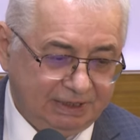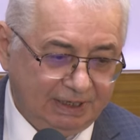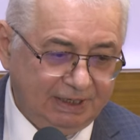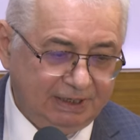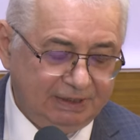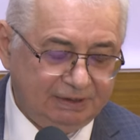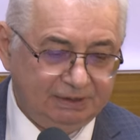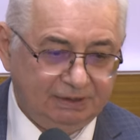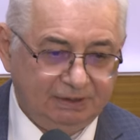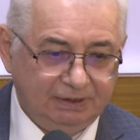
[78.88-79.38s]

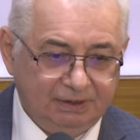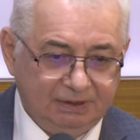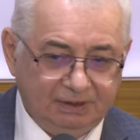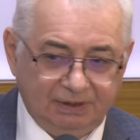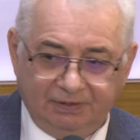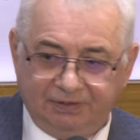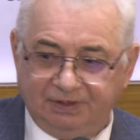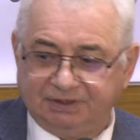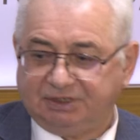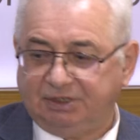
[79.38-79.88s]
gain
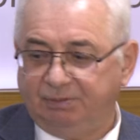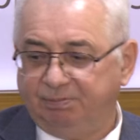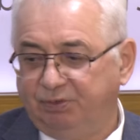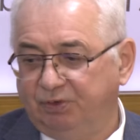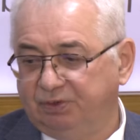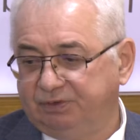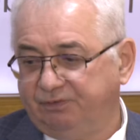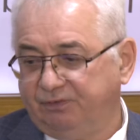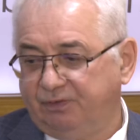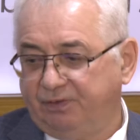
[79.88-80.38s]
the
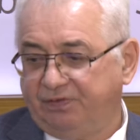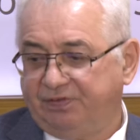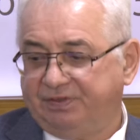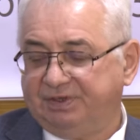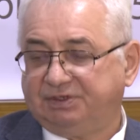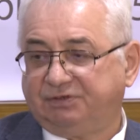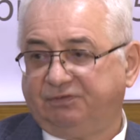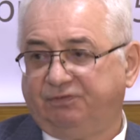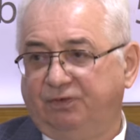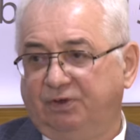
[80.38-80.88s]
support for
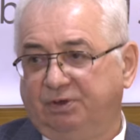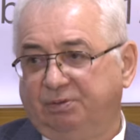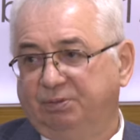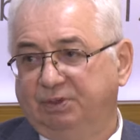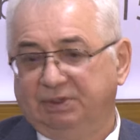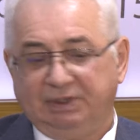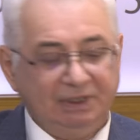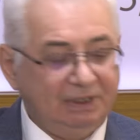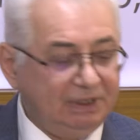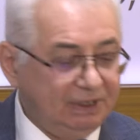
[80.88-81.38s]
this
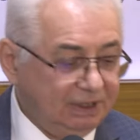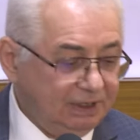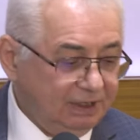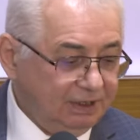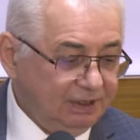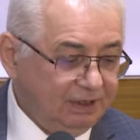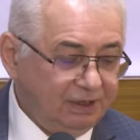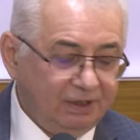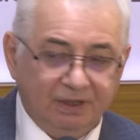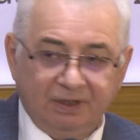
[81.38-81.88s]
formula.
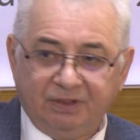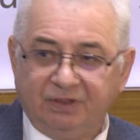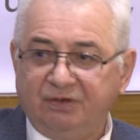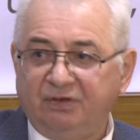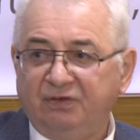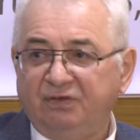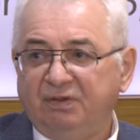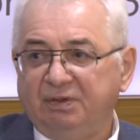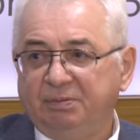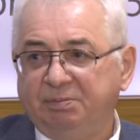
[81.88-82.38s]

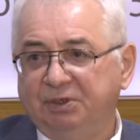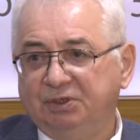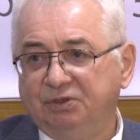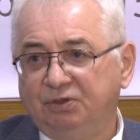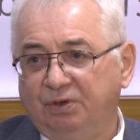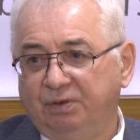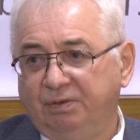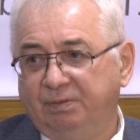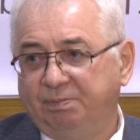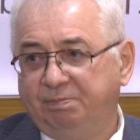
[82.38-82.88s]
There will be
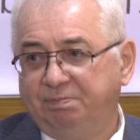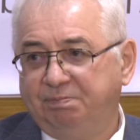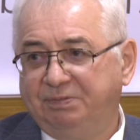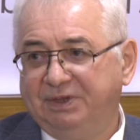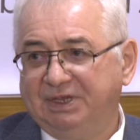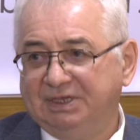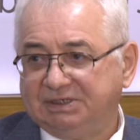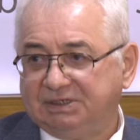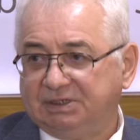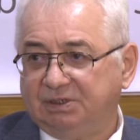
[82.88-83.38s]
no
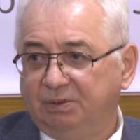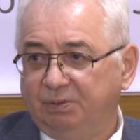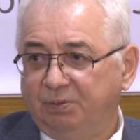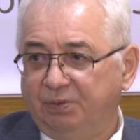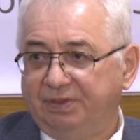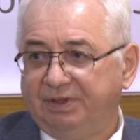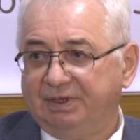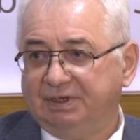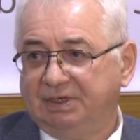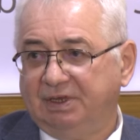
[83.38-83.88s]
peace
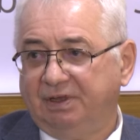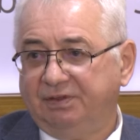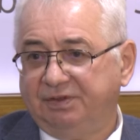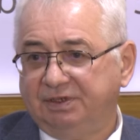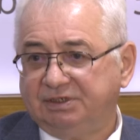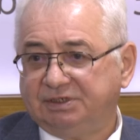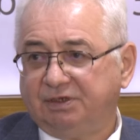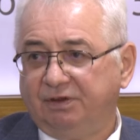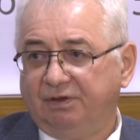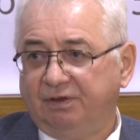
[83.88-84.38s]
with
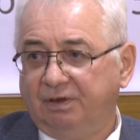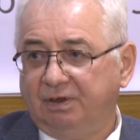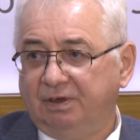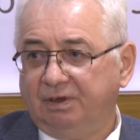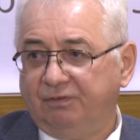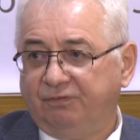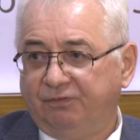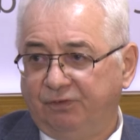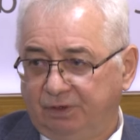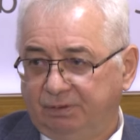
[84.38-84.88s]
this
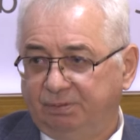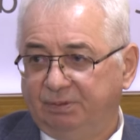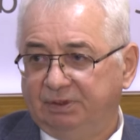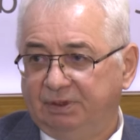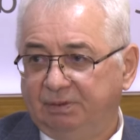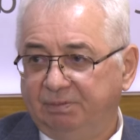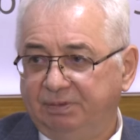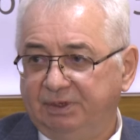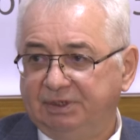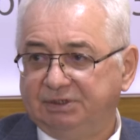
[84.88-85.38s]

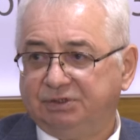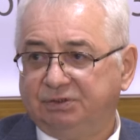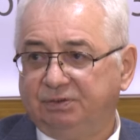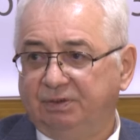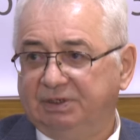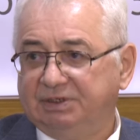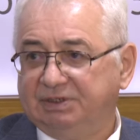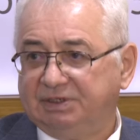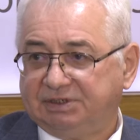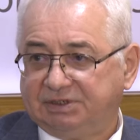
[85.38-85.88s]
formula. Please do
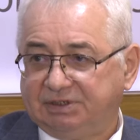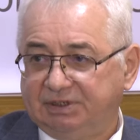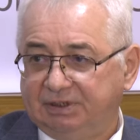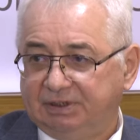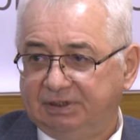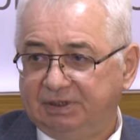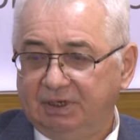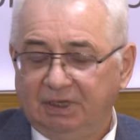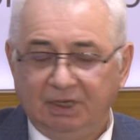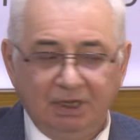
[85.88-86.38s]

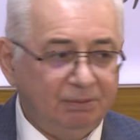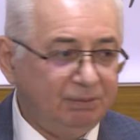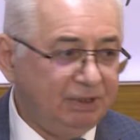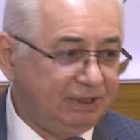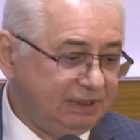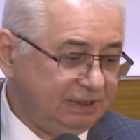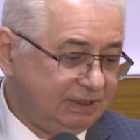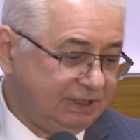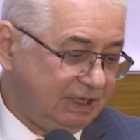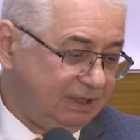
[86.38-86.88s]
understand.
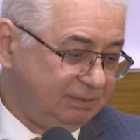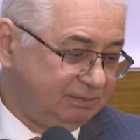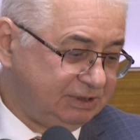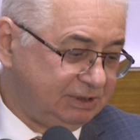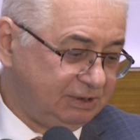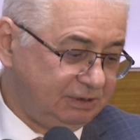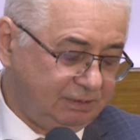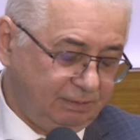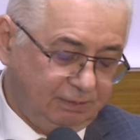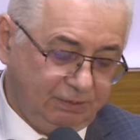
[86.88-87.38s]
Many times
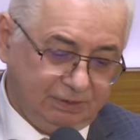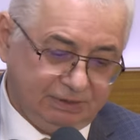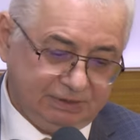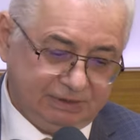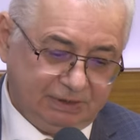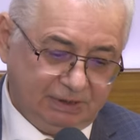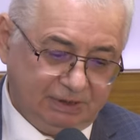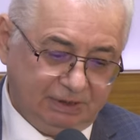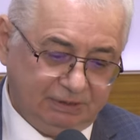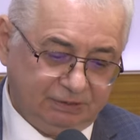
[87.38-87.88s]
it was
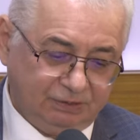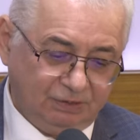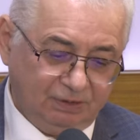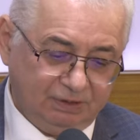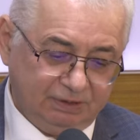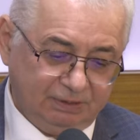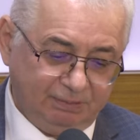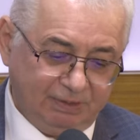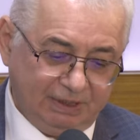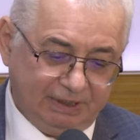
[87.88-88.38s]

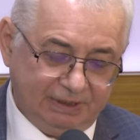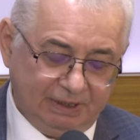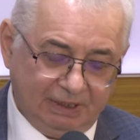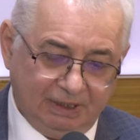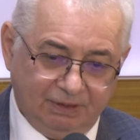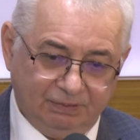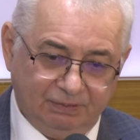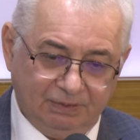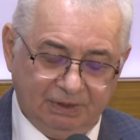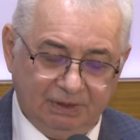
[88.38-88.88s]
told by
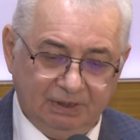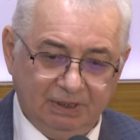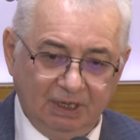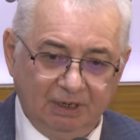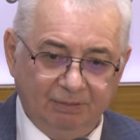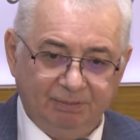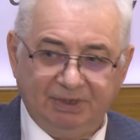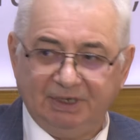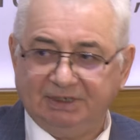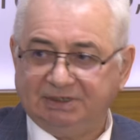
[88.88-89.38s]
our
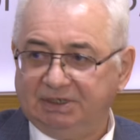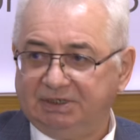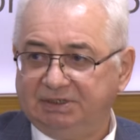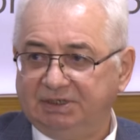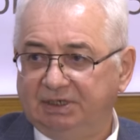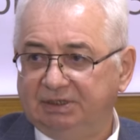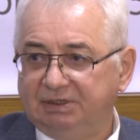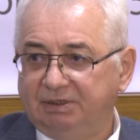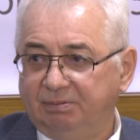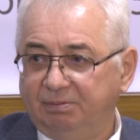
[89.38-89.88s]

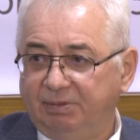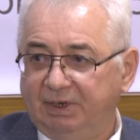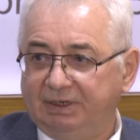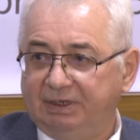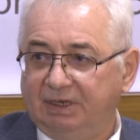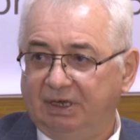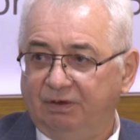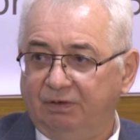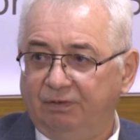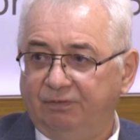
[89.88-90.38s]
president, by
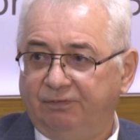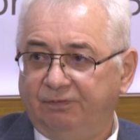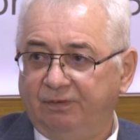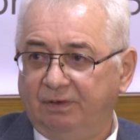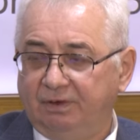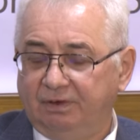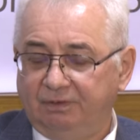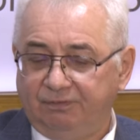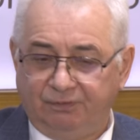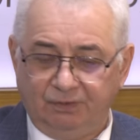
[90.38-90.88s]
our
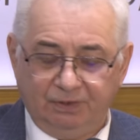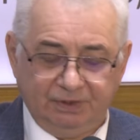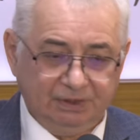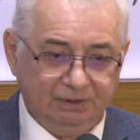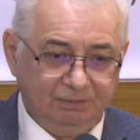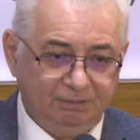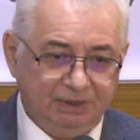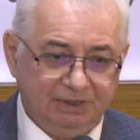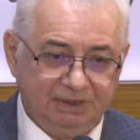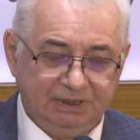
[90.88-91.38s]

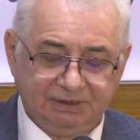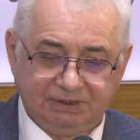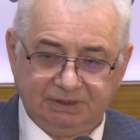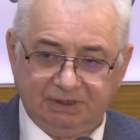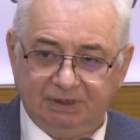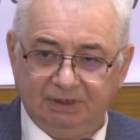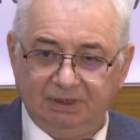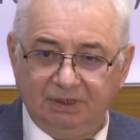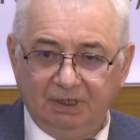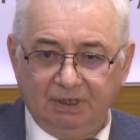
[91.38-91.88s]
foreign
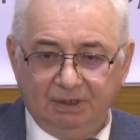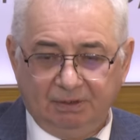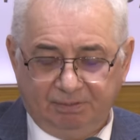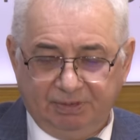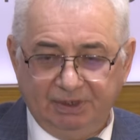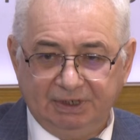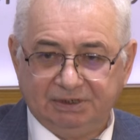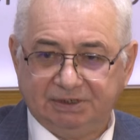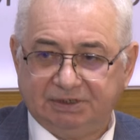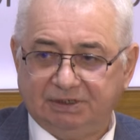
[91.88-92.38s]
minister.
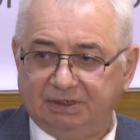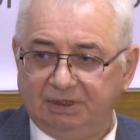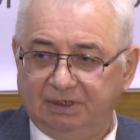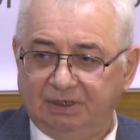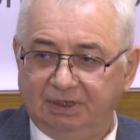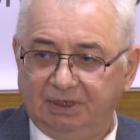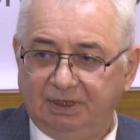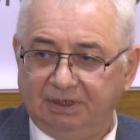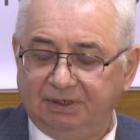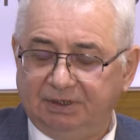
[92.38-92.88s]
Please
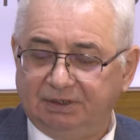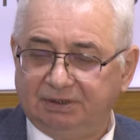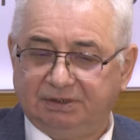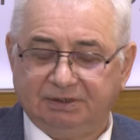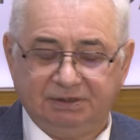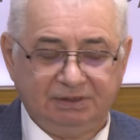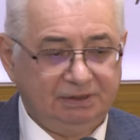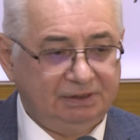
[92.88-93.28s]
read